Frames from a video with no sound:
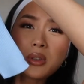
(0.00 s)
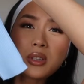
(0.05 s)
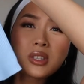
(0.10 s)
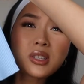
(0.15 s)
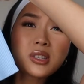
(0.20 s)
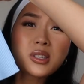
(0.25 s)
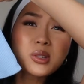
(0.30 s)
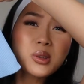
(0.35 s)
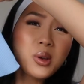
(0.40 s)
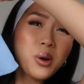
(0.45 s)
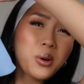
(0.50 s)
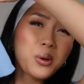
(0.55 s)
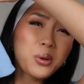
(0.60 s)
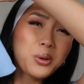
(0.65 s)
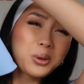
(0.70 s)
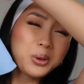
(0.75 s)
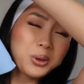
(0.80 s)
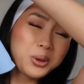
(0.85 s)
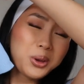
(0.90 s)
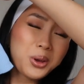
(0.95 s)
was
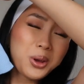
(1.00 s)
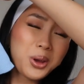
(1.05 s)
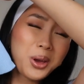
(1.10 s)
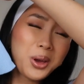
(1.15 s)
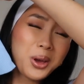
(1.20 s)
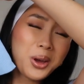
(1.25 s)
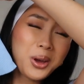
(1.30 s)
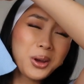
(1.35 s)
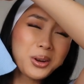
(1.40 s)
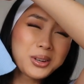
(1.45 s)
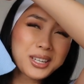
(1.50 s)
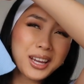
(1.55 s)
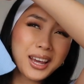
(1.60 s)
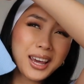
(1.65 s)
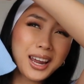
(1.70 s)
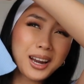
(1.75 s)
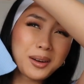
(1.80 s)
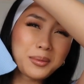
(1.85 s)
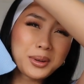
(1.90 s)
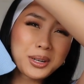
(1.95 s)
so cute
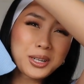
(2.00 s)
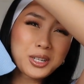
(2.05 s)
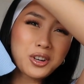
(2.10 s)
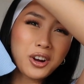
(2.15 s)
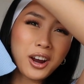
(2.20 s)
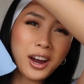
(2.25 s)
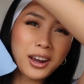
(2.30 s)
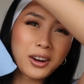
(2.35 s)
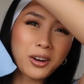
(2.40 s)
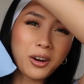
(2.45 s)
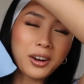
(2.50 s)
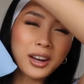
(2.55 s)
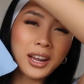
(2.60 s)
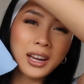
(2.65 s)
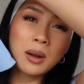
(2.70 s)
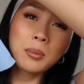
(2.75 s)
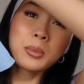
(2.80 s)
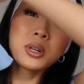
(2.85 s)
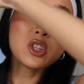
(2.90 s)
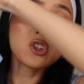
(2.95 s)
and i'm gonna try it on
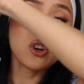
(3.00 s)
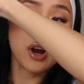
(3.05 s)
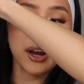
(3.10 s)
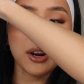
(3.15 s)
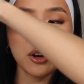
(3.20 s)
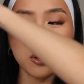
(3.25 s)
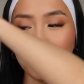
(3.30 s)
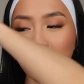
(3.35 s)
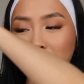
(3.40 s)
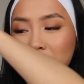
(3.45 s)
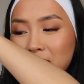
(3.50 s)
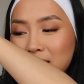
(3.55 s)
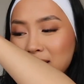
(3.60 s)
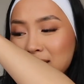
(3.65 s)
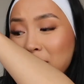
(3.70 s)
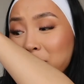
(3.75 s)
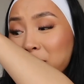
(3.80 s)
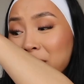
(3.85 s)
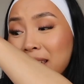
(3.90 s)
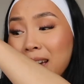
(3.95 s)
and i'm gonna try it on with
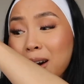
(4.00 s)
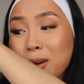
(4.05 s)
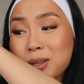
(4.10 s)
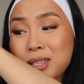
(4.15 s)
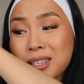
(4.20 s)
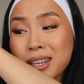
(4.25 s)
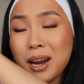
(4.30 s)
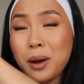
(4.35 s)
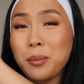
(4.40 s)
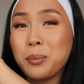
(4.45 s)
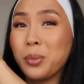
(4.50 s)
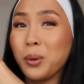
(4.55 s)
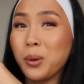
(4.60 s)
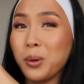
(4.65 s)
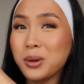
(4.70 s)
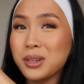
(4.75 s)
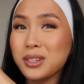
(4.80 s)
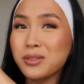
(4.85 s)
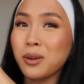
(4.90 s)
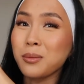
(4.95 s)
something else that i
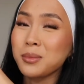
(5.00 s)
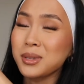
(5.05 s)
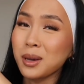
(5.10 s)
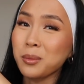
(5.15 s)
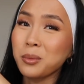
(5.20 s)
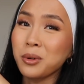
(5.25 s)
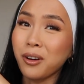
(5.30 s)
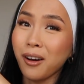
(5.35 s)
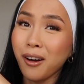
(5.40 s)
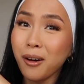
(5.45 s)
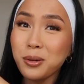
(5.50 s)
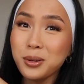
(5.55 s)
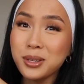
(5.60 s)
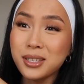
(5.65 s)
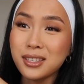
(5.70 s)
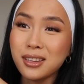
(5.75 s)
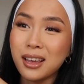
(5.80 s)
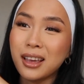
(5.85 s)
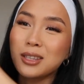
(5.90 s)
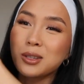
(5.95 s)
bought from somewhere
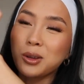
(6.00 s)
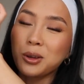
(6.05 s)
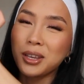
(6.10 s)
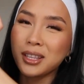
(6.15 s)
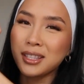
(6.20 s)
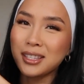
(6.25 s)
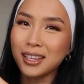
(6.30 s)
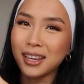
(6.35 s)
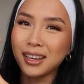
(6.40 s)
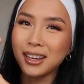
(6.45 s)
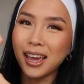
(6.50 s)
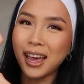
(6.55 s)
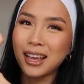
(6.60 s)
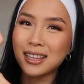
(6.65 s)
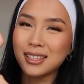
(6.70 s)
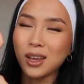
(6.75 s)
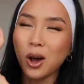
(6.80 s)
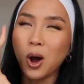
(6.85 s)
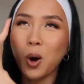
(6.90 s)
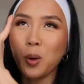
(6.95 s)
else so you can see
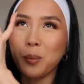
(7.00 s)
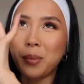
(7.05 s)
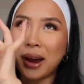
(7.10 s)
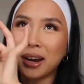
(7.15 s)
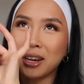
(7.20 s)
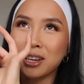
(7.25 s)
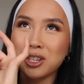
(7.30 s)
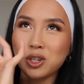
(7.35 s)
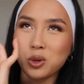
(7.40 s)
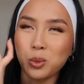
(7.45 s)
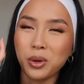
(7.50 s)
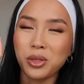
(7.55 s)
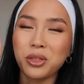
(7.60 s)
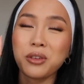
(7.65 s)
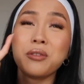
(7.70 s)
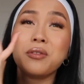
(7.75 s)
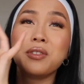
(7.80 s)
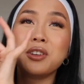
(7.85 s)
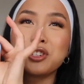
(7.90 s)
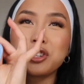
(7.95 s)
as a whole package what
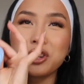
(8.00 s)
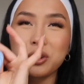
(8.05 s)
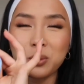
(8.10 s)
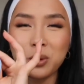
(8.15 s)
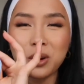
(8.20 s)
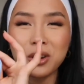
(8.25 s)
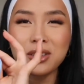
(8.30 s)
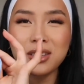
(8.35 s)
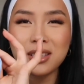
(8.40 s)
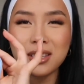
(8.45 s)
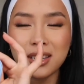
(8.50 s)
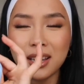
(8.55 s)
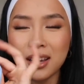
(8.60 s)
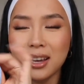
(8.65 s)
the vision was